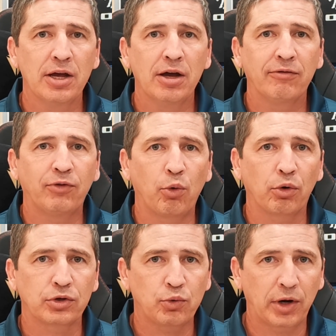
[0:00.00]

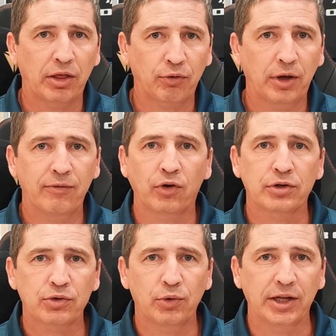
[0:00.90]
for 23
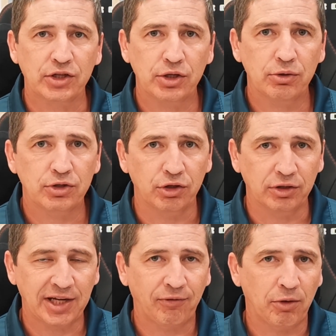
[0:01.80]
versus 22. So
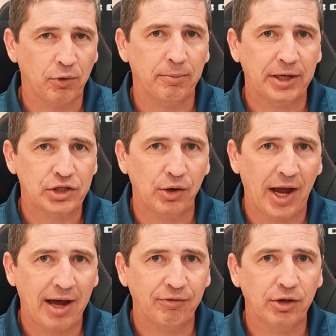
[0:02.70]
you definitely want to make sure you
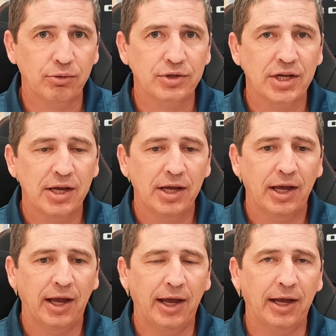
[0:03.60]
have those,
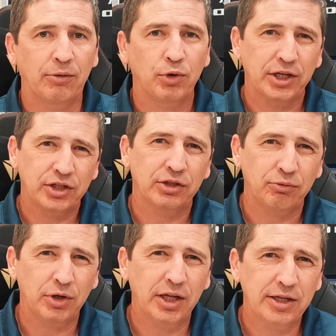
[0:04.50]
and we'll
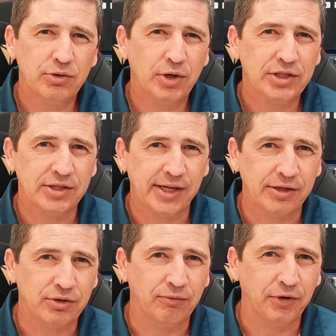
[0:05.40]
get these questions
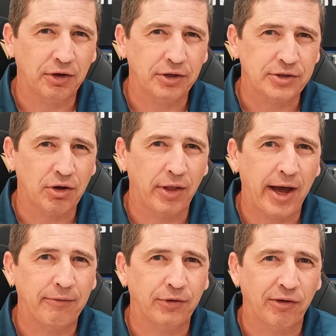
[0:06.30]
answered and figure this all
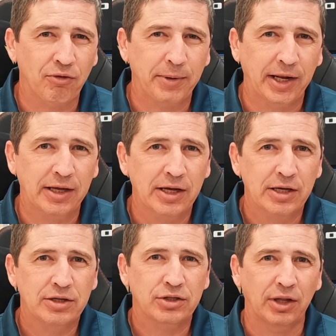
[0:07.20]
out for everybody
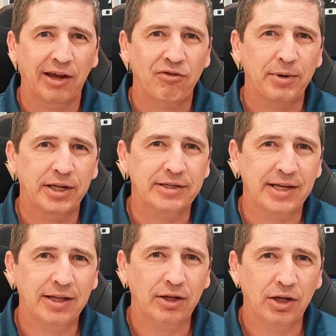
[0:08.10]
so that everybody's
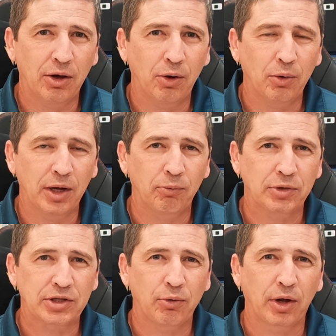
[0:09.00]
in the know and
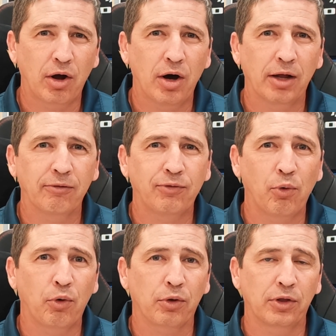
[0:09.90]
what's going on
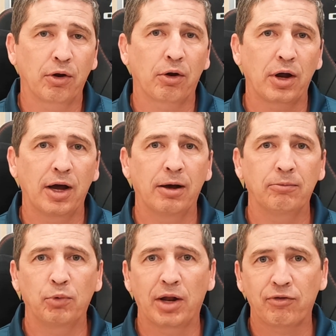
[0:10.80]
for their
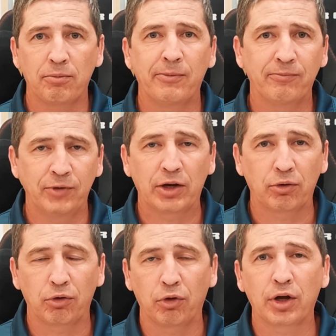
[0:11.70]
whatever
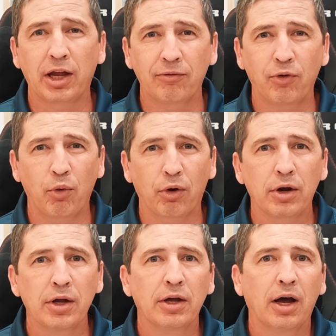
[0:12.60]
vehicle they're looking for
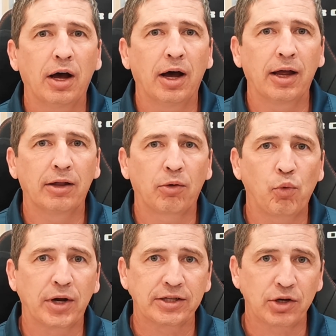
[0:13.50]
and they're
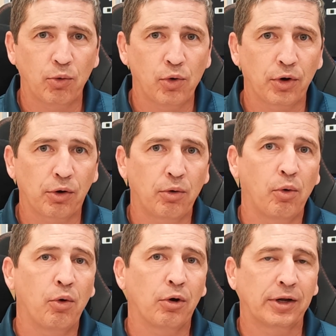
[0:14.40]
wanting to order
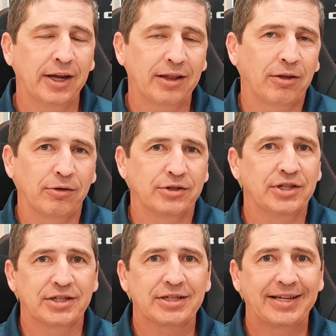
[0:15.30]
or get theirs
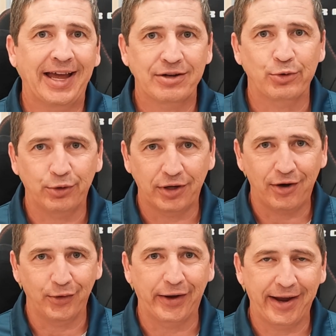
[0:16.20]
just scheduled
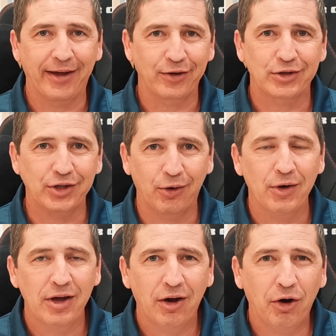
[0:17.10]
all together. So
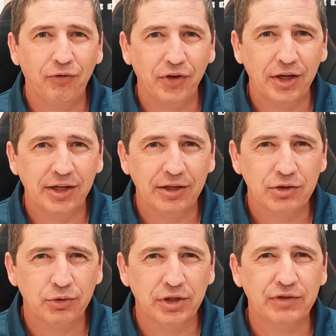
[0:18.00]
hopefully you did
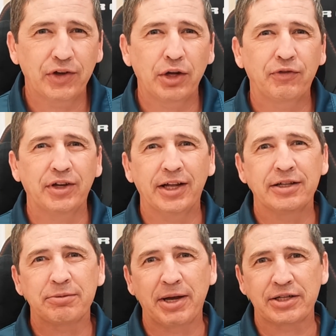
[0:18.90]
enjoy this video. If you
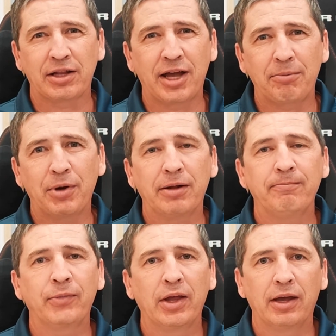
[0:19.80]
did, smash that like
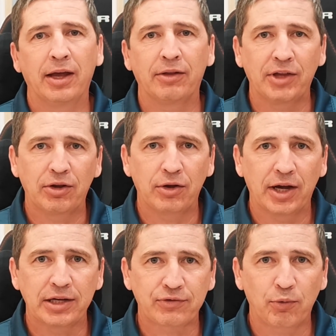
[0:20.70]
button, and thank you
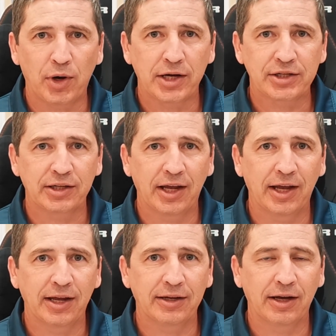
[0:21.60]
guys for watching,
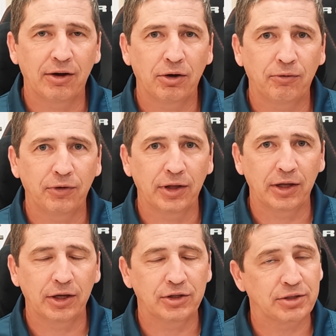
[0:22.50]
and
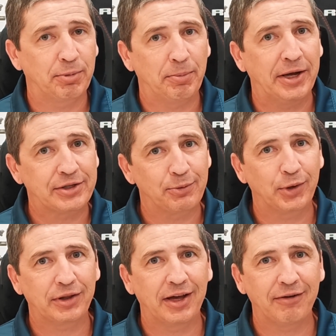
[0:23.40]
hopefully you just be patient
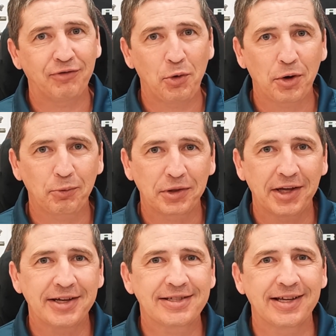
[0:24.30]
with Ford and with
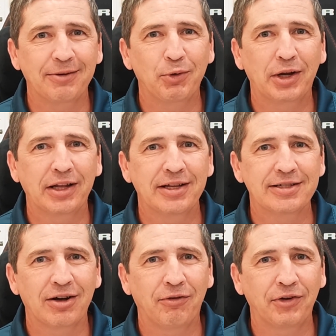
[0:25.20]
us, and we'll get
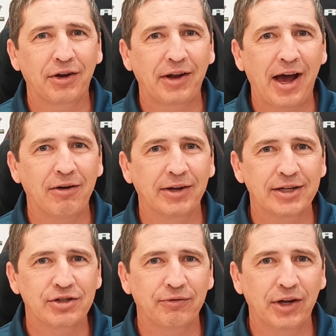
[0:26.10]
these all figured out and
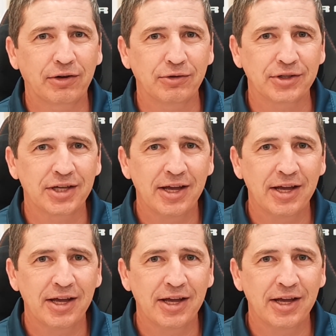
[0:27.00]
get your vehicles